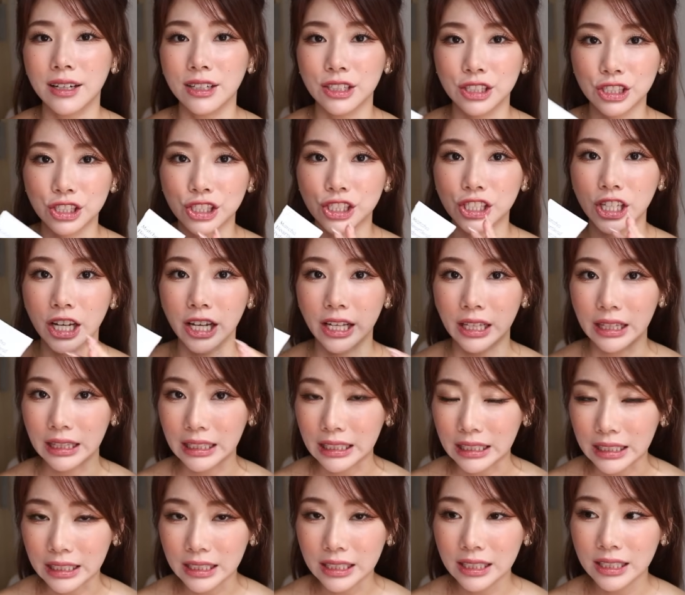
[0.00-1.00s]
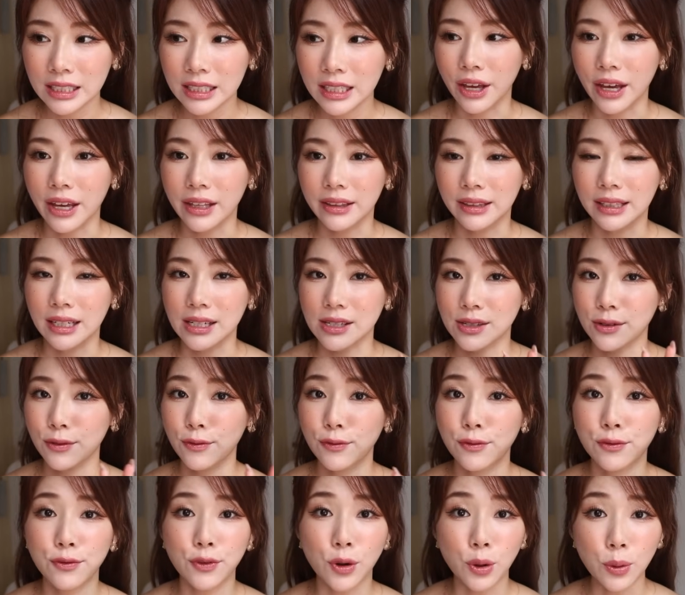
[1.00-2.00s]
a jelly that
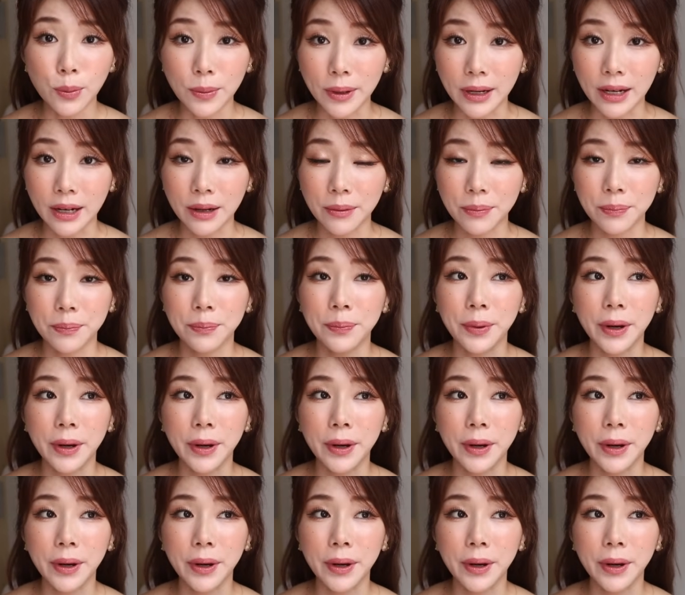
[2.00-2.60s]
doesn't foam up,